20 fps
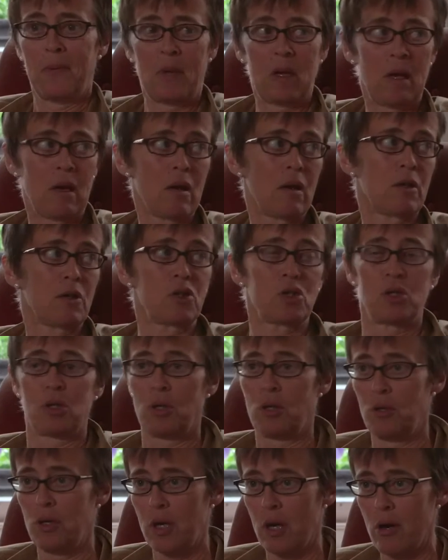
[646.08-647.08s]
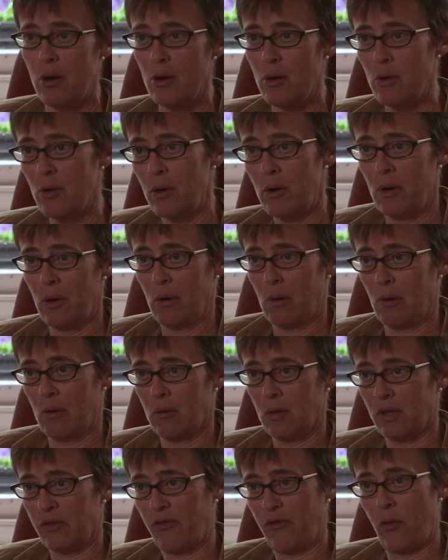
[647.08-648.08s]
in a studio
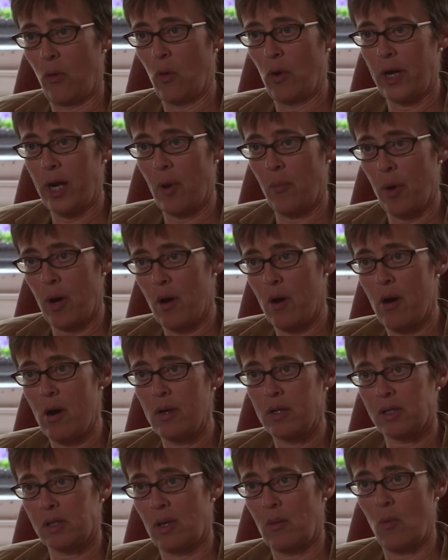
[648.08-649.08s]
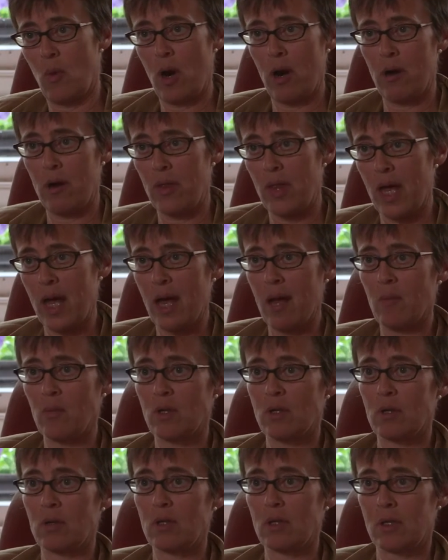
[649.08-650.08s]
that's falling apart somewhere in the
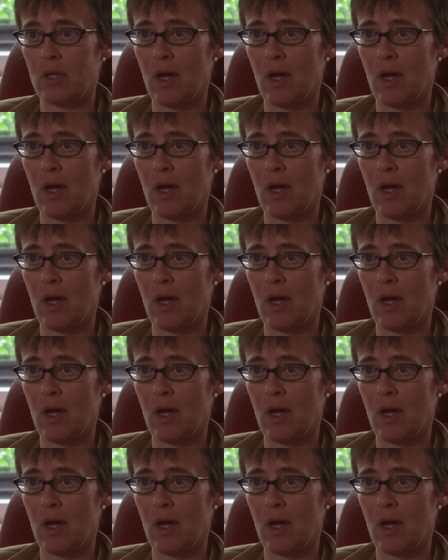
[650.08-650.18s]
Hamptons.